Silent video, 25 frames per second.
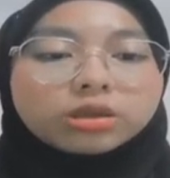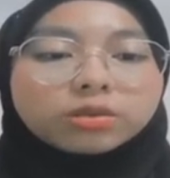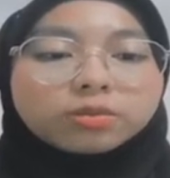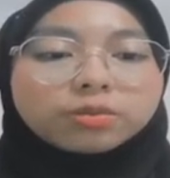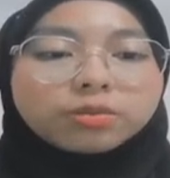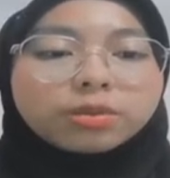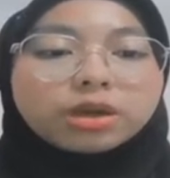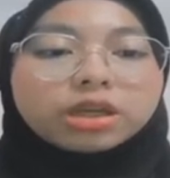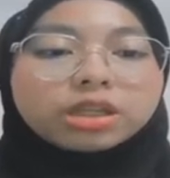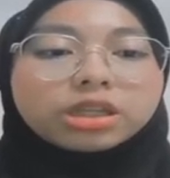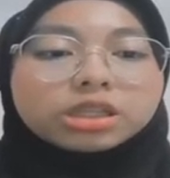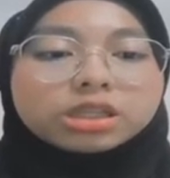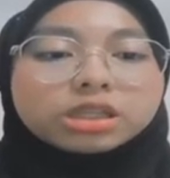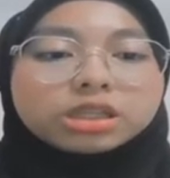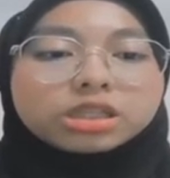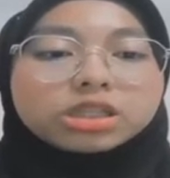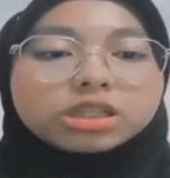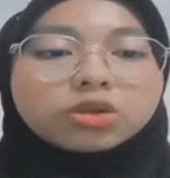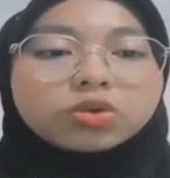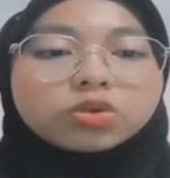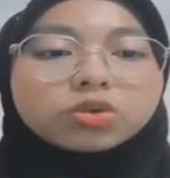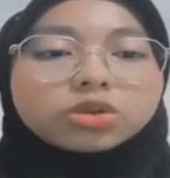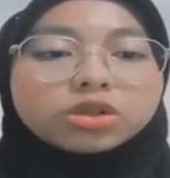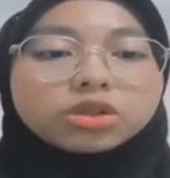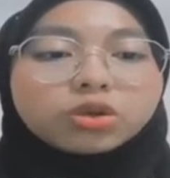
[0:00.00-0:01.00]
minus
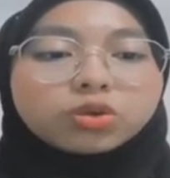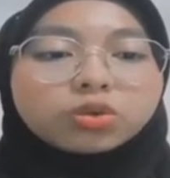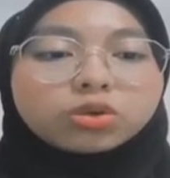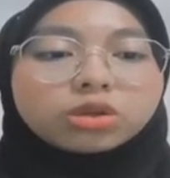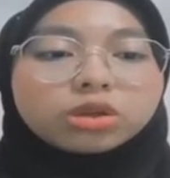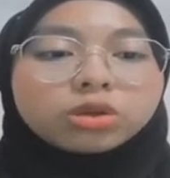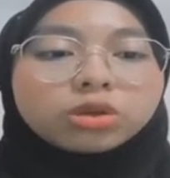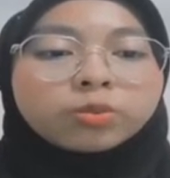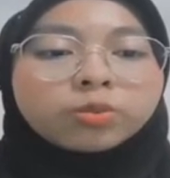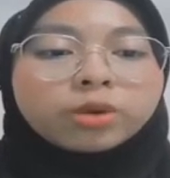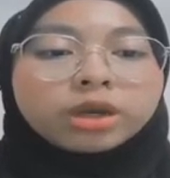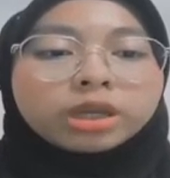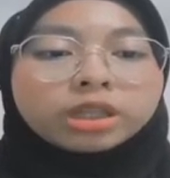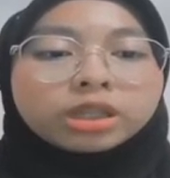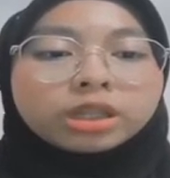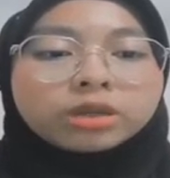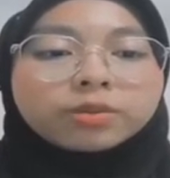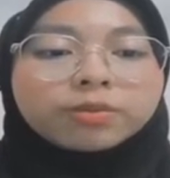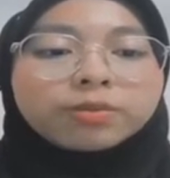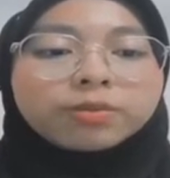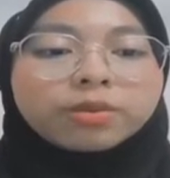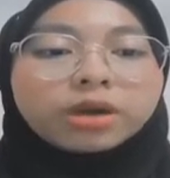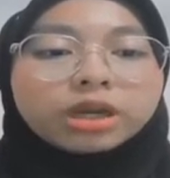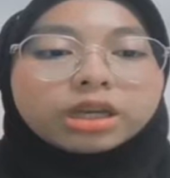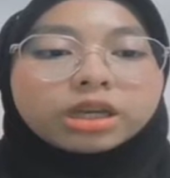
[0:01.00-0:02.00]
Q0
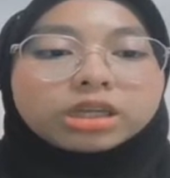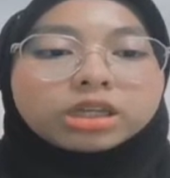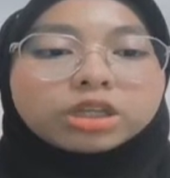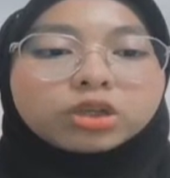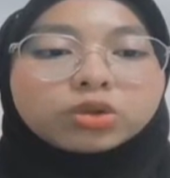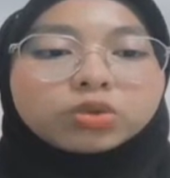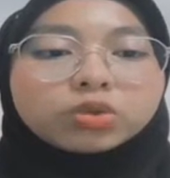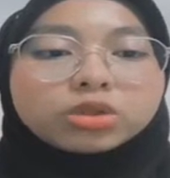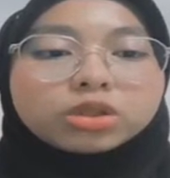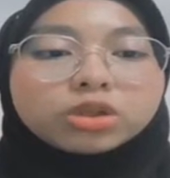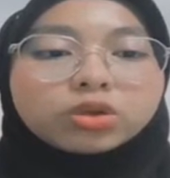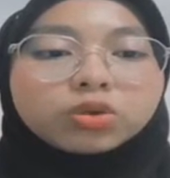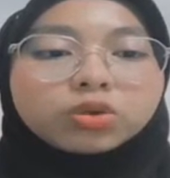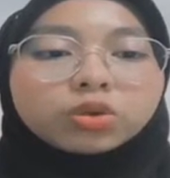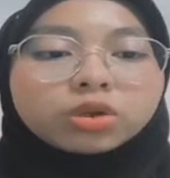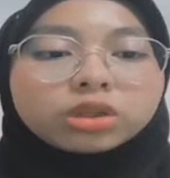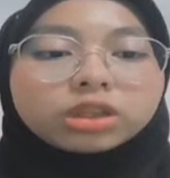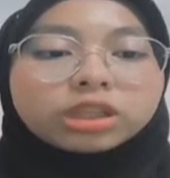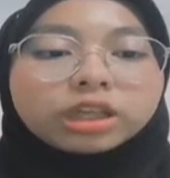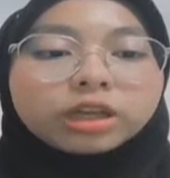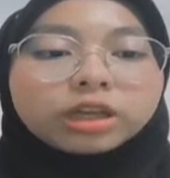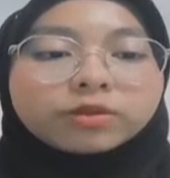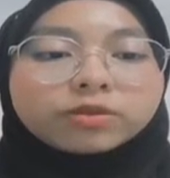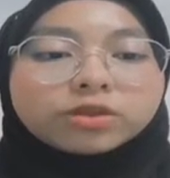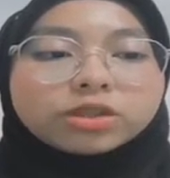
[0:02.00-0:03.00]
divided by Q0
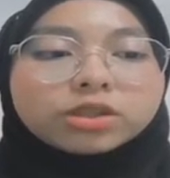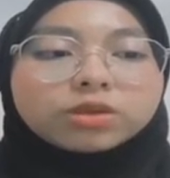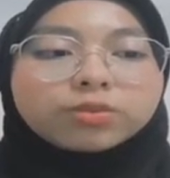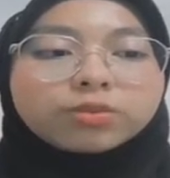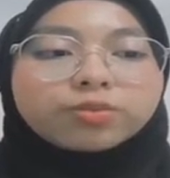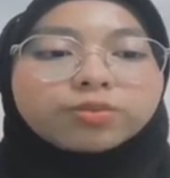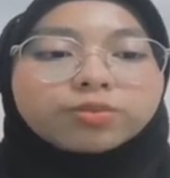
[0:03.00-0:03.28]
times